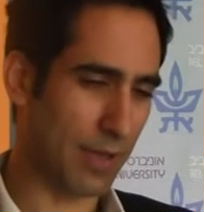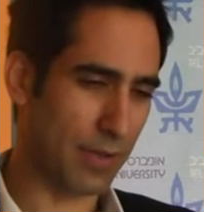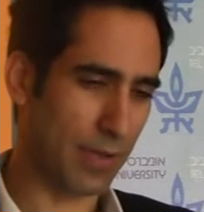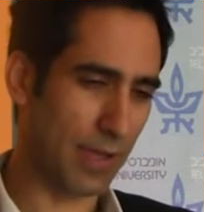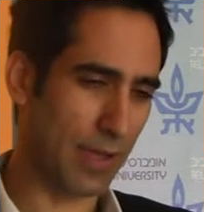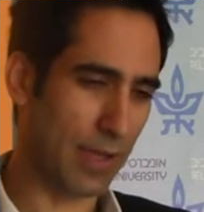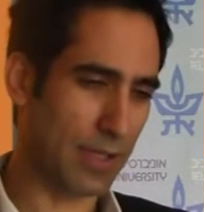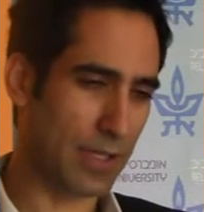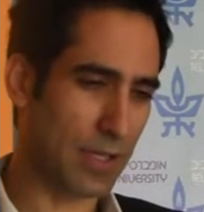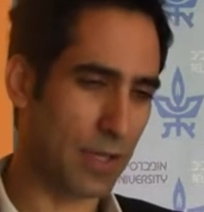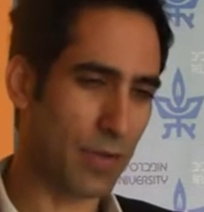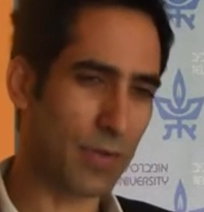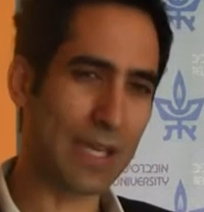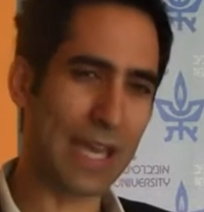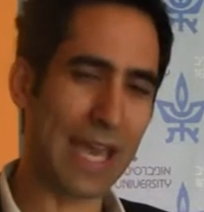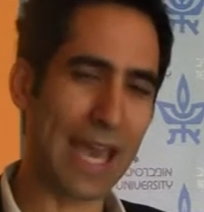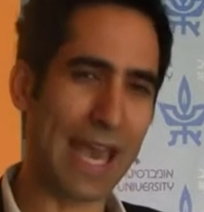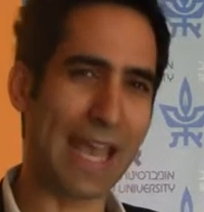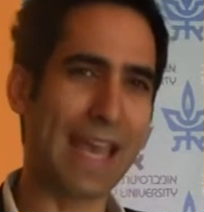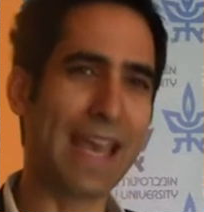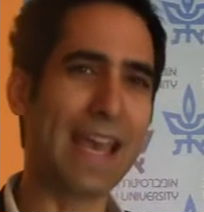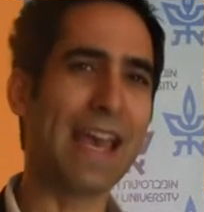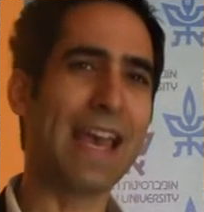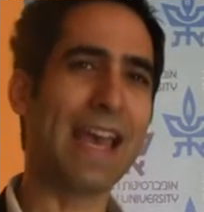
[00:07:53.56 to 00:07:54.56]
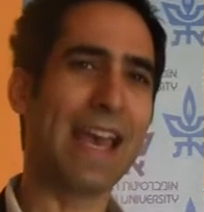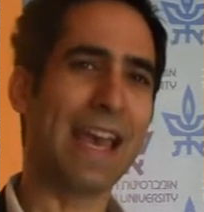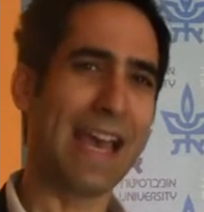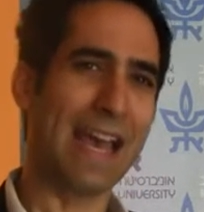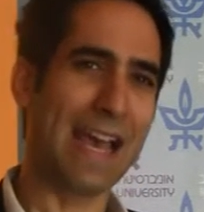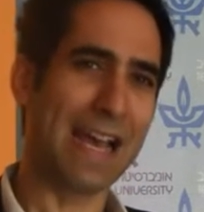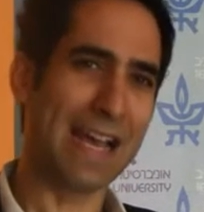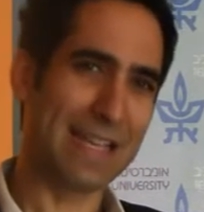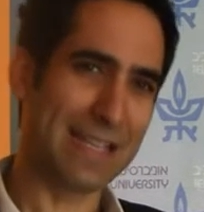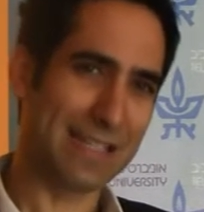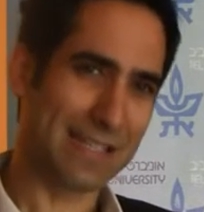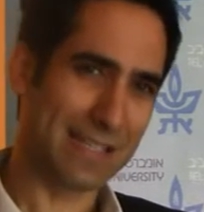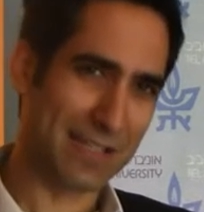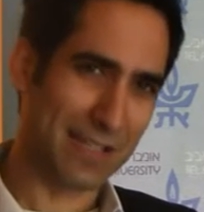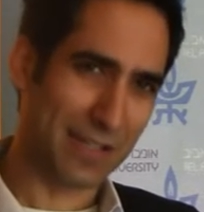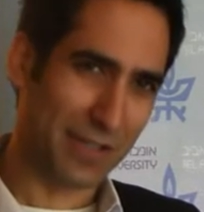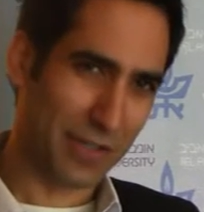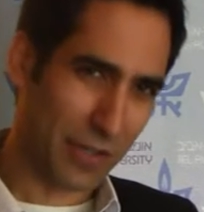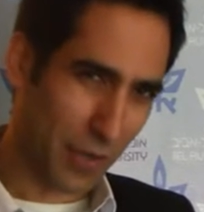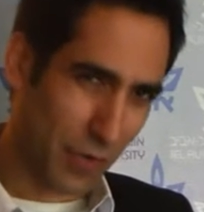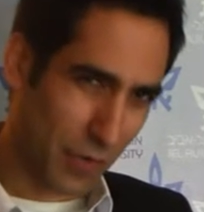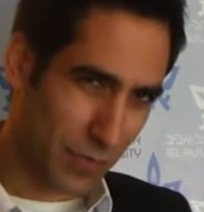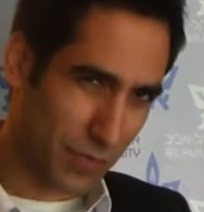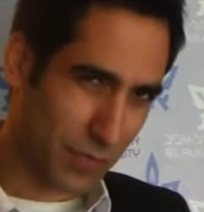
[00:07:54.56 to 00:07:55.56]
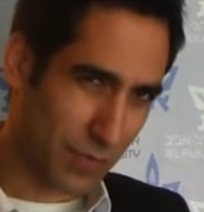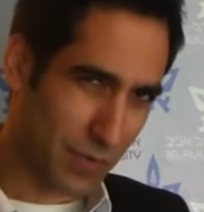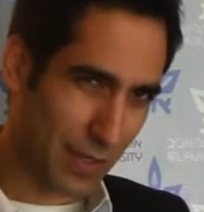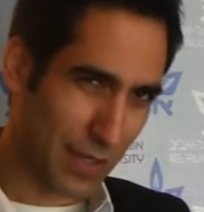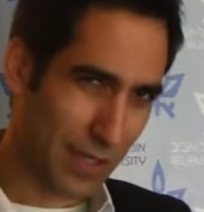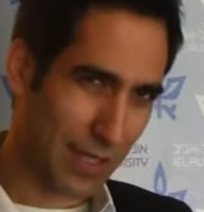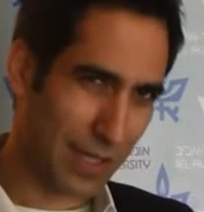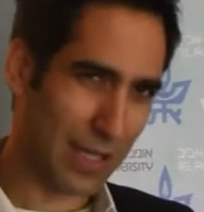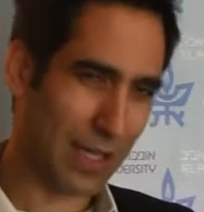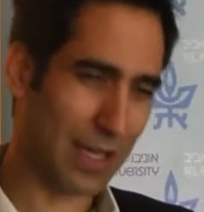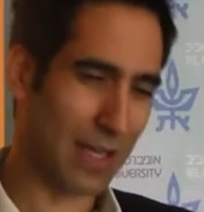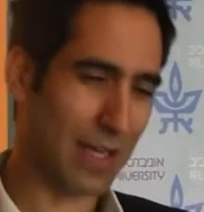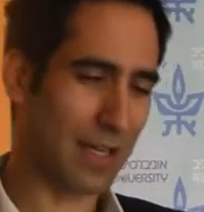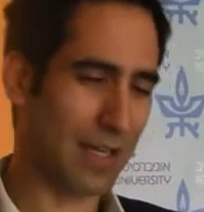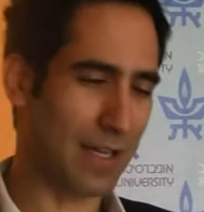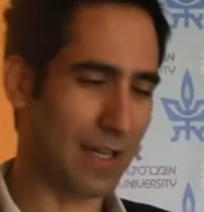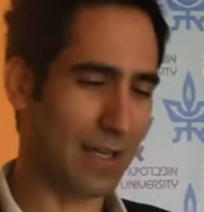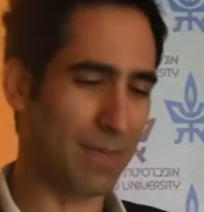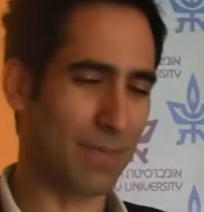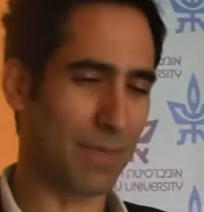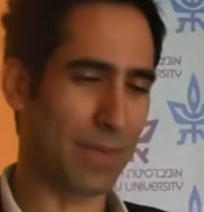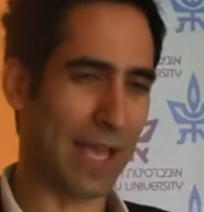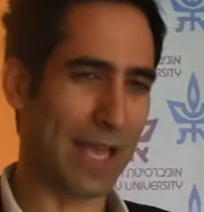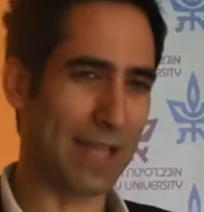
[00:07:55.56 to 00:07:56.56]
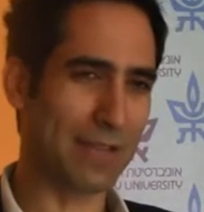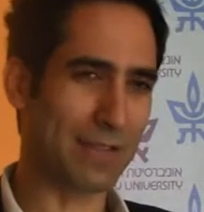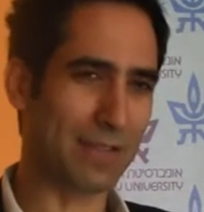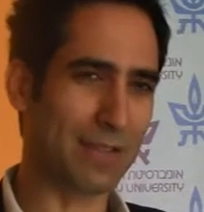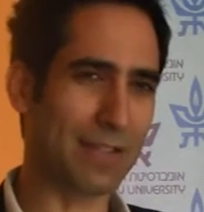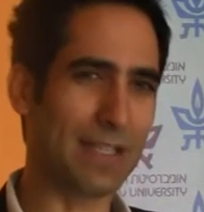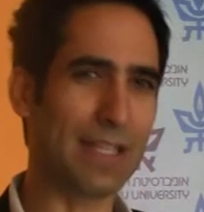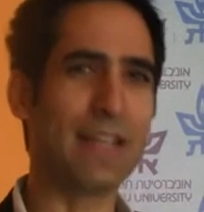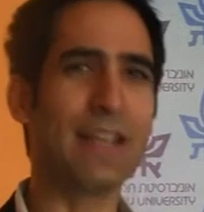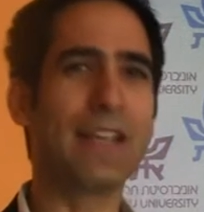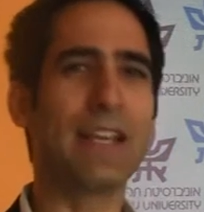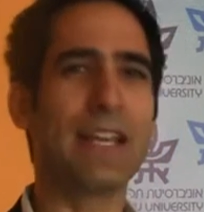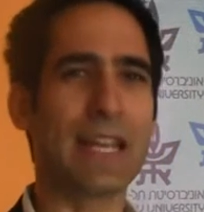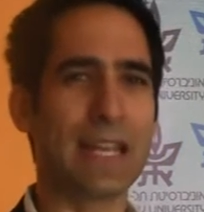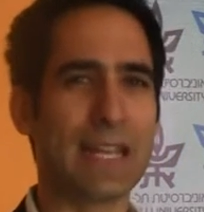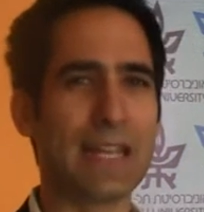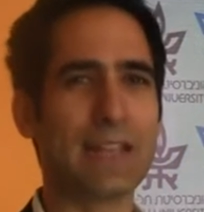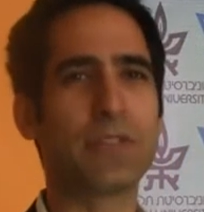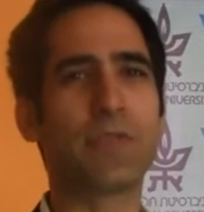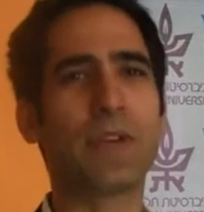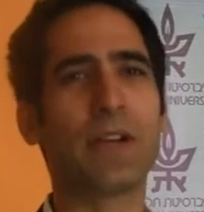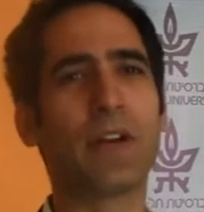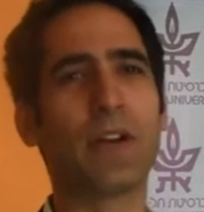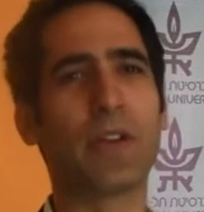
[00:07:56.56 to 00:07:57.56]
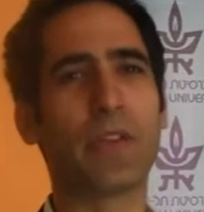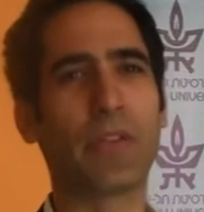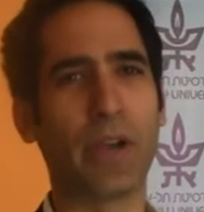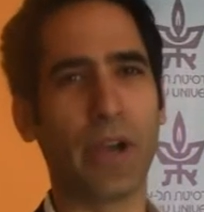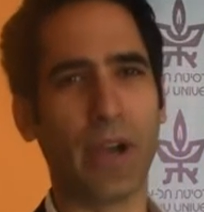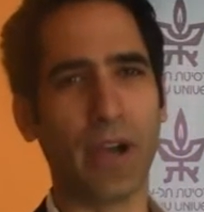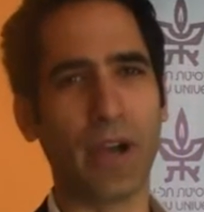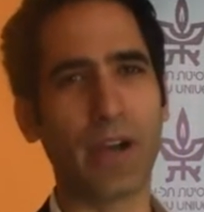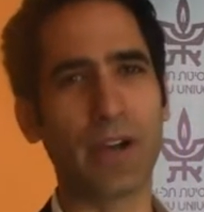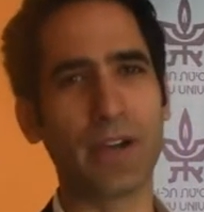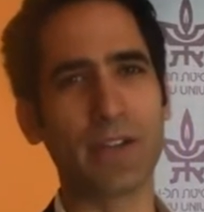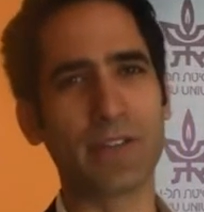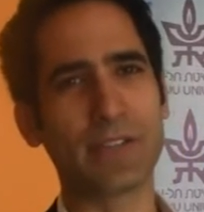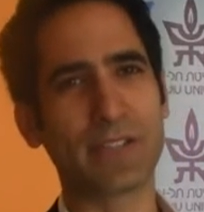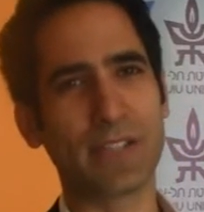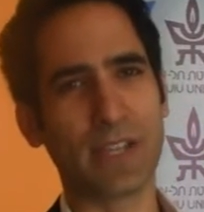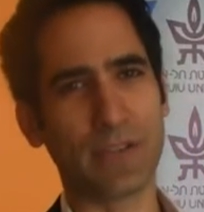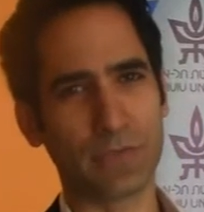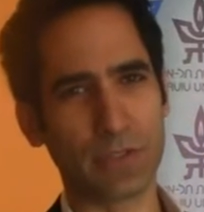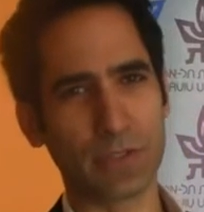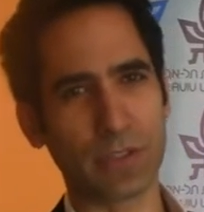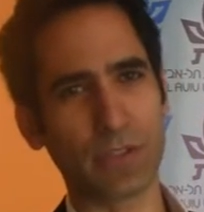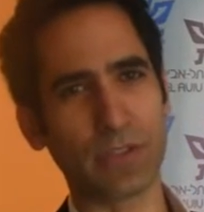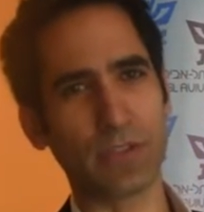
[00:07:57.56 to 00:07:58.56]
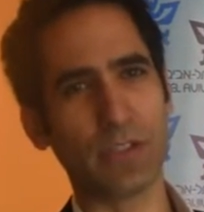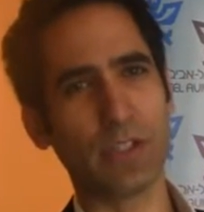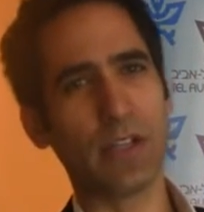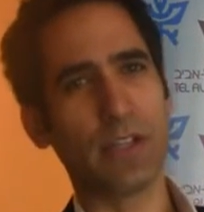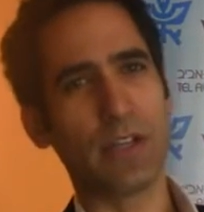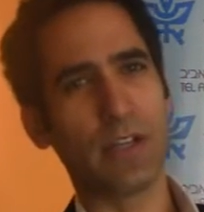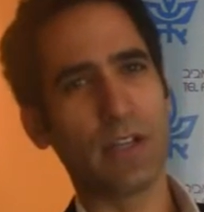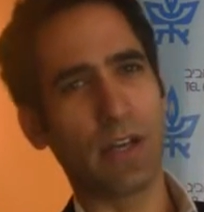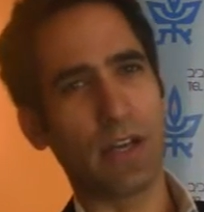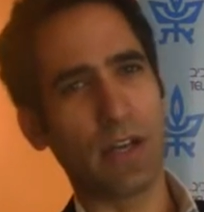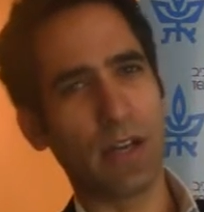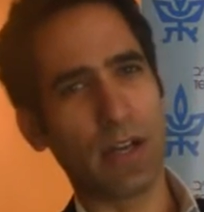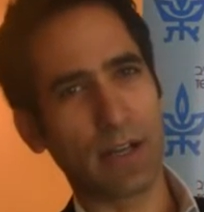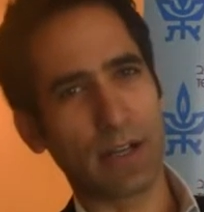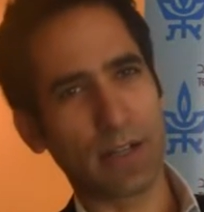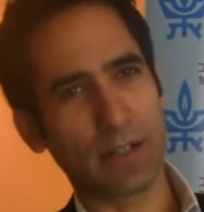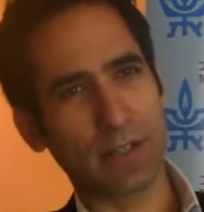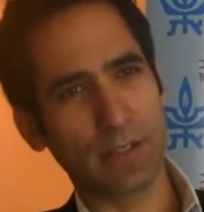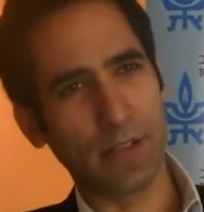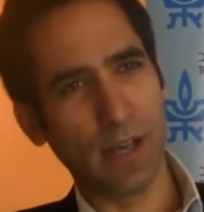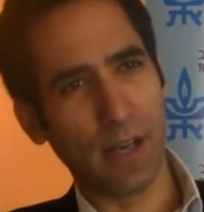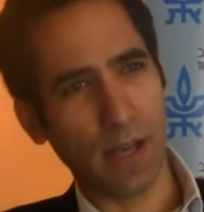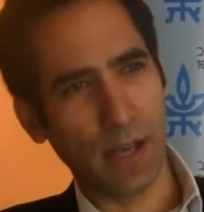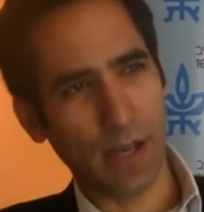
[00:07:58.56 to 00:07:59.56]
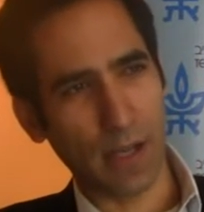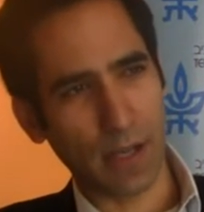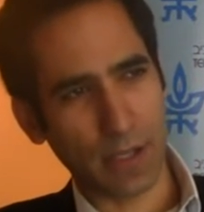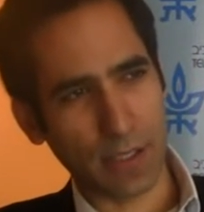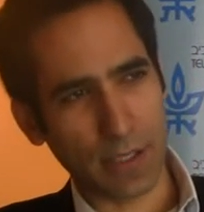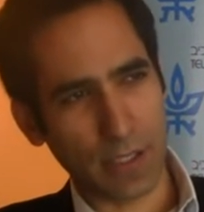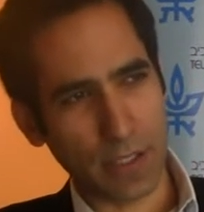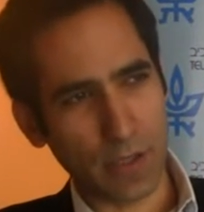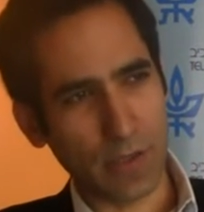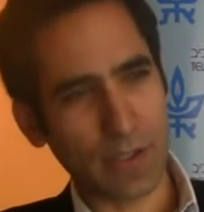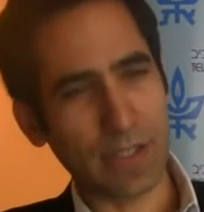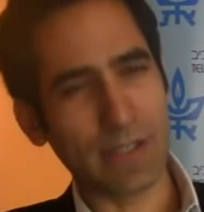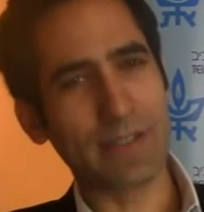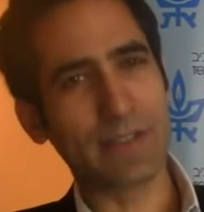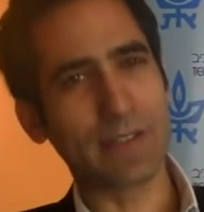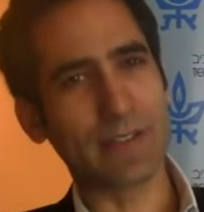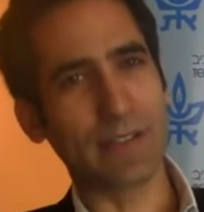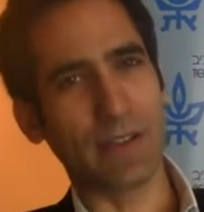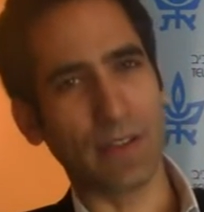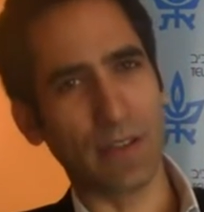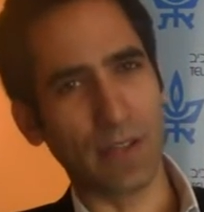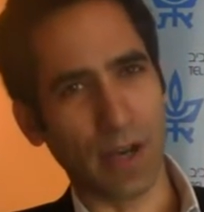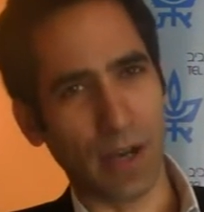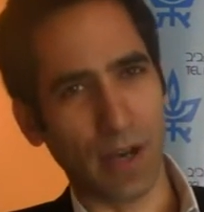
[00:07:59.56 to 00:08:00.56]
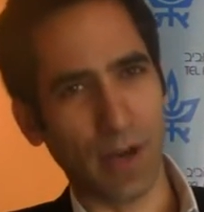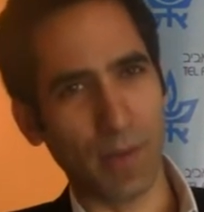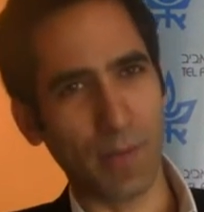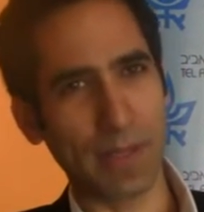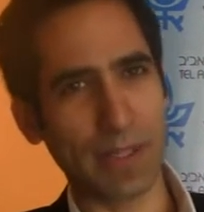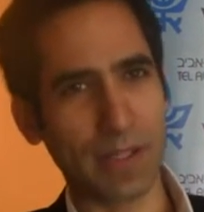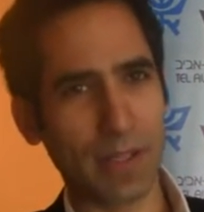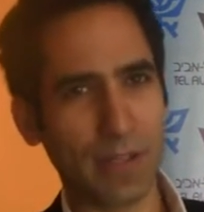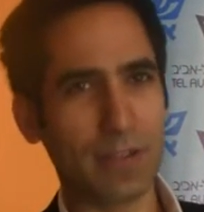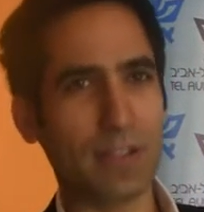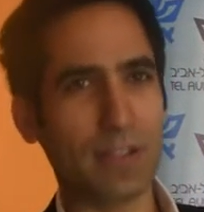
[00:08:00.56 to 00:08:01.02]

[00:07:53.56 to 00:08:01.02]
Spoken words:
the UK has their own entity. In Israel, there are several units in the army that